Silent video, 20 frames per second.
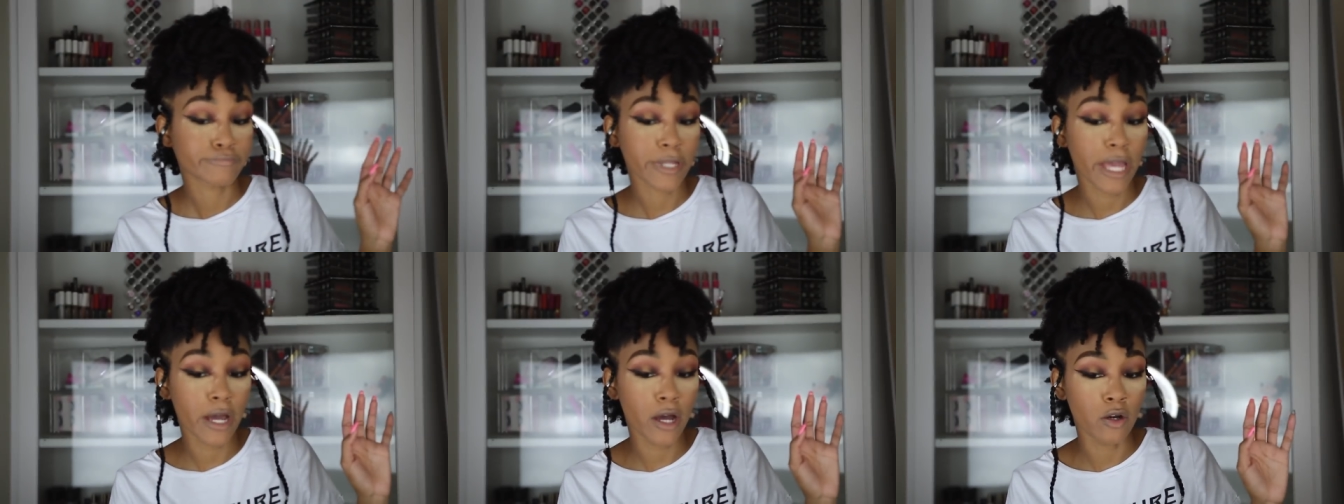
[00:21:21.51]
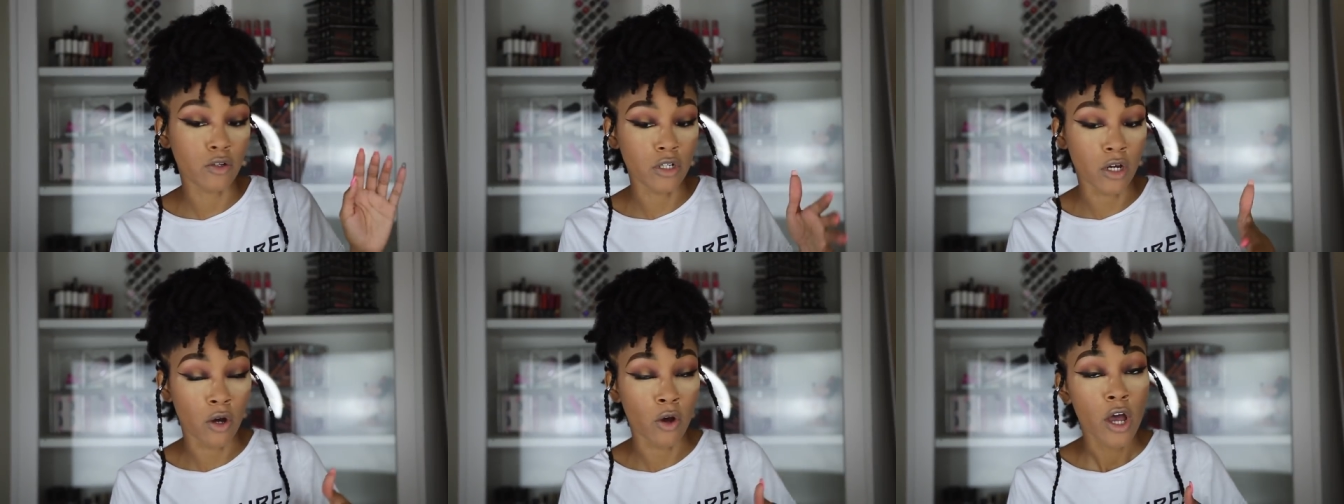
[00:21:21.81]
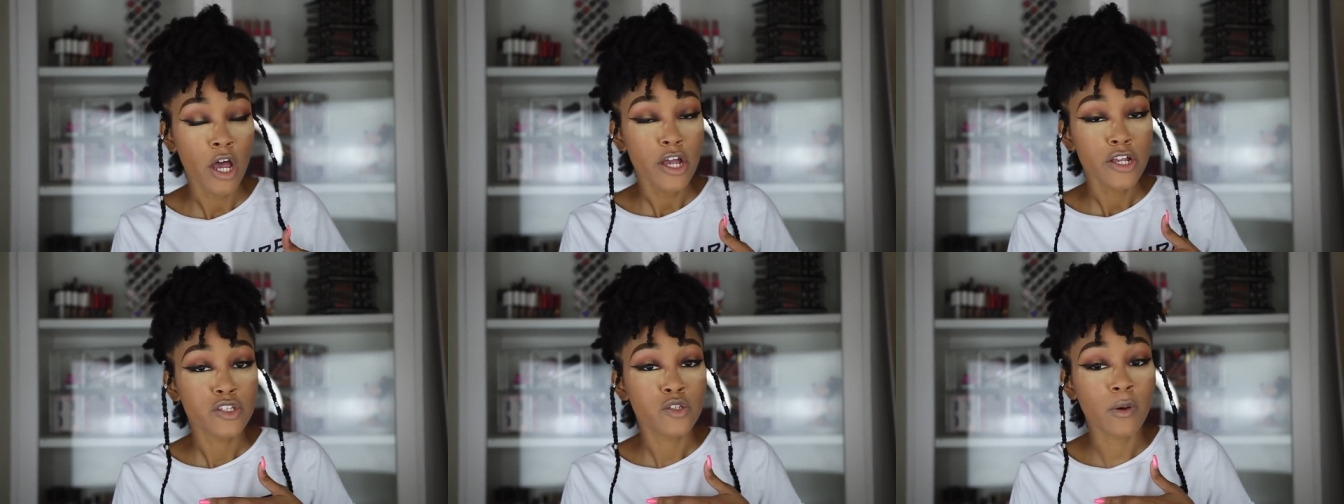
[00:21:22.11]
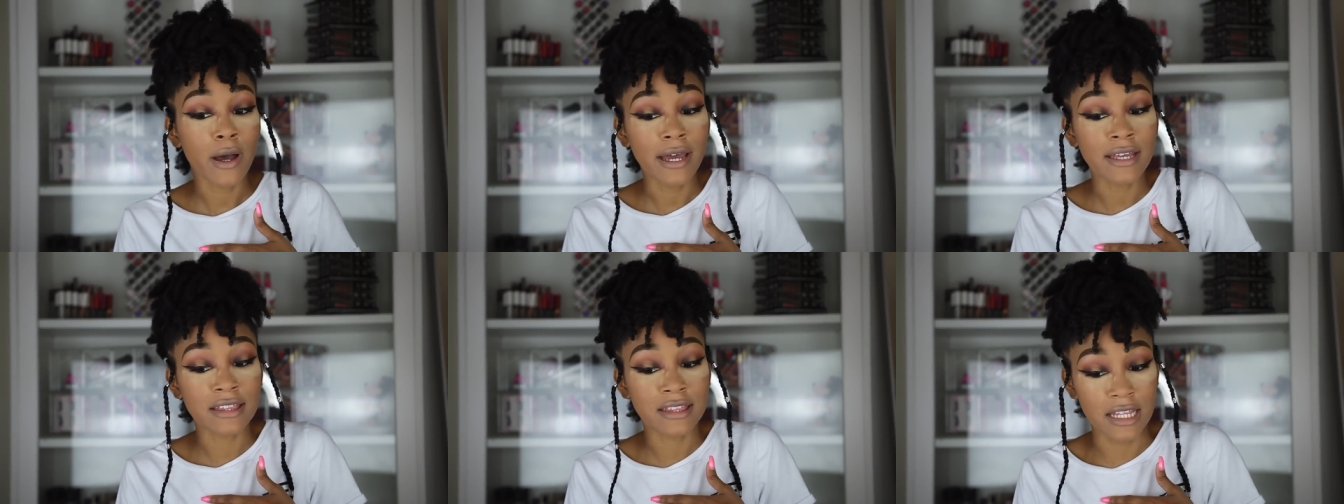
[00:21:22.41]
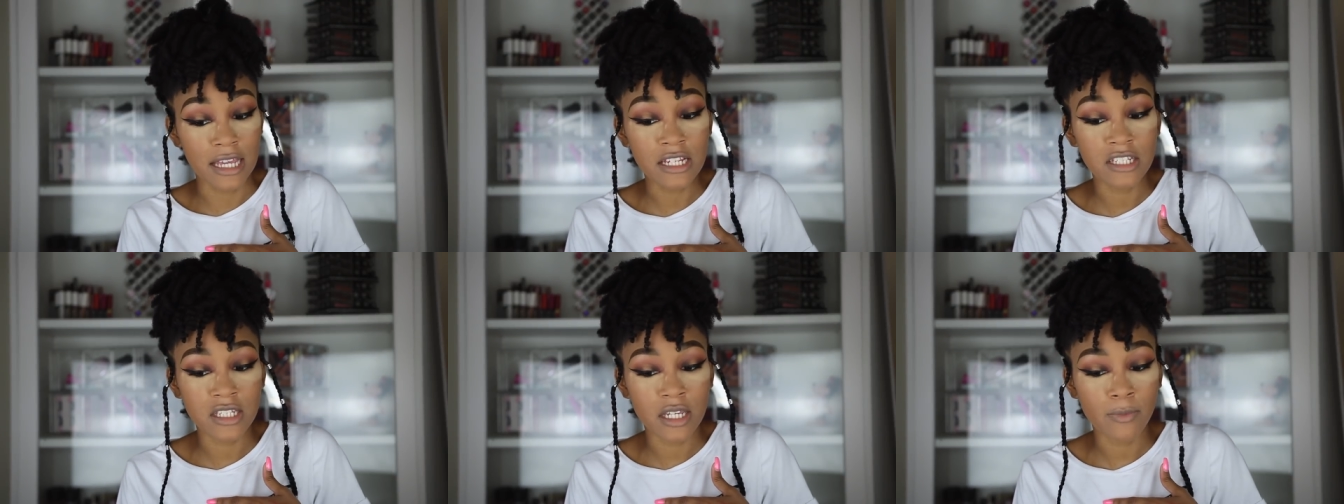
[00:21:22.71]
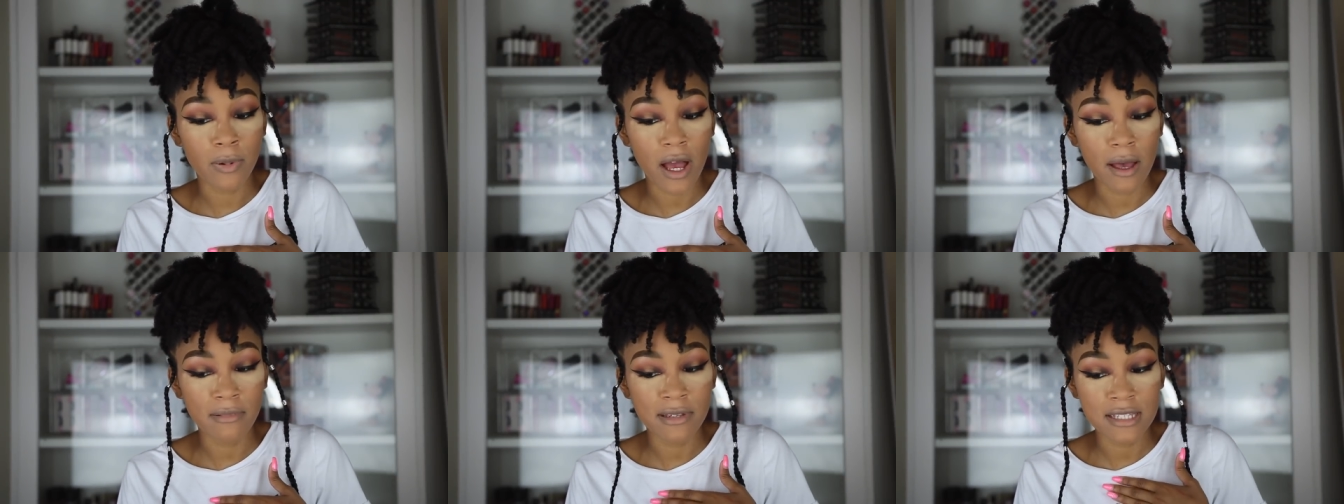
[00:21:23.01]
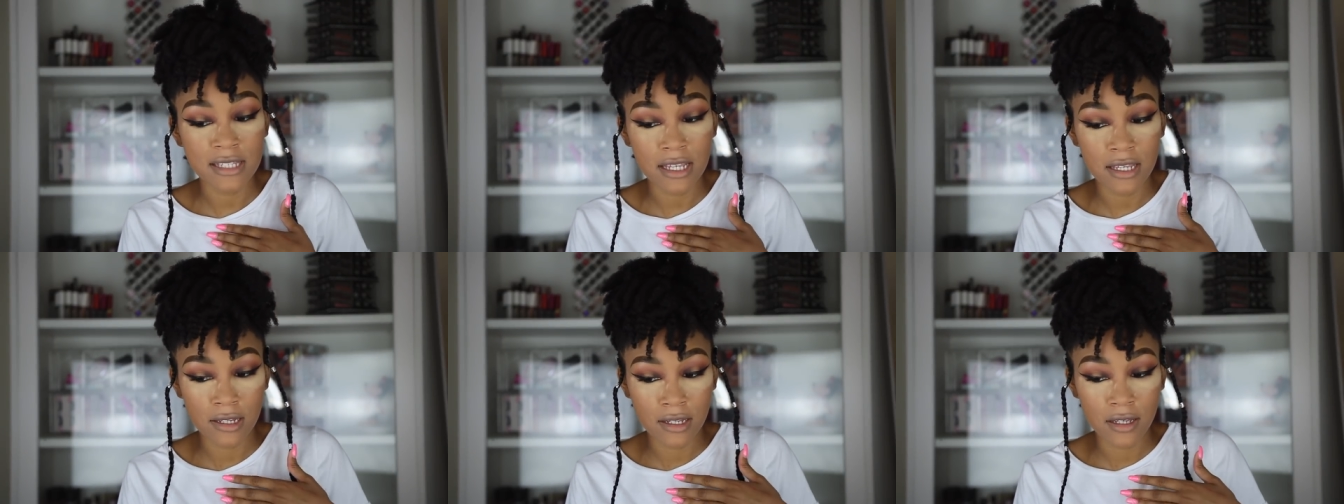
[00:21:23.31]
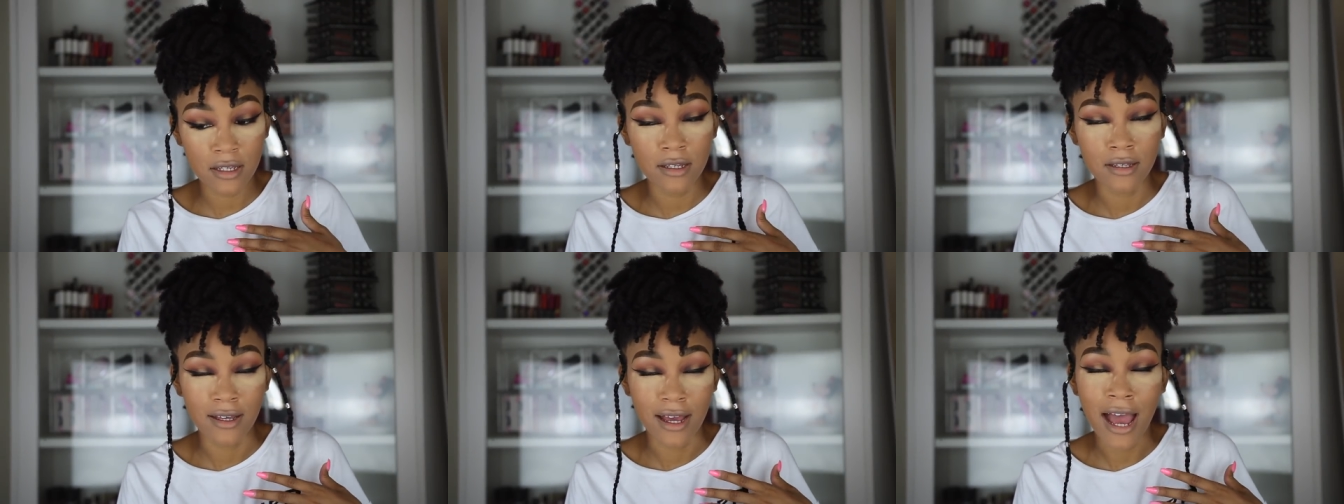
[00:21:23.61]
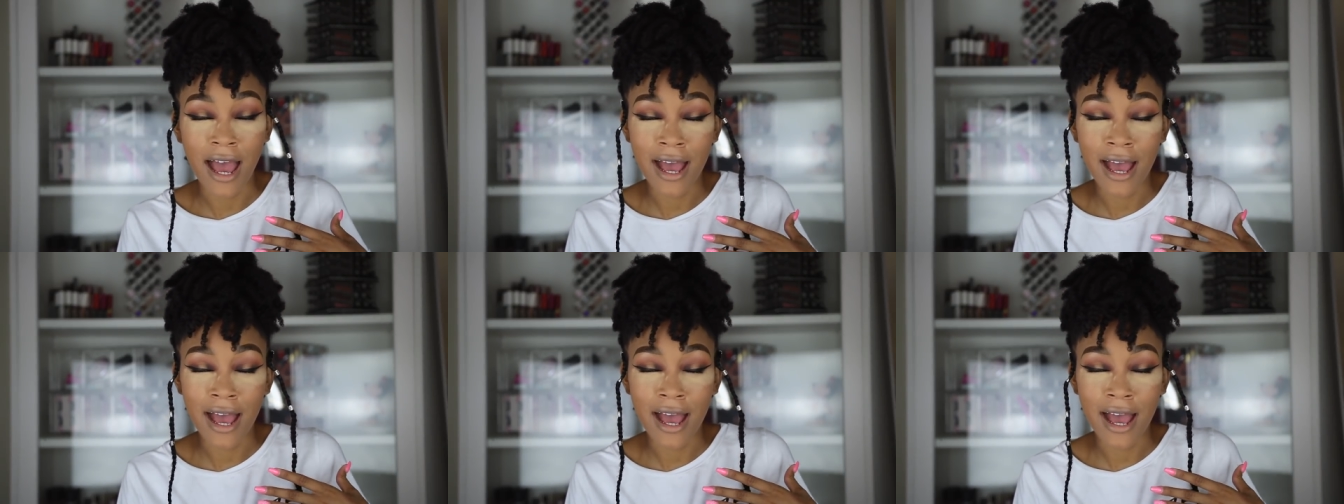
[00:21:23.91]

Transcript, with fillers: I don't know. Do I think she probably seen it?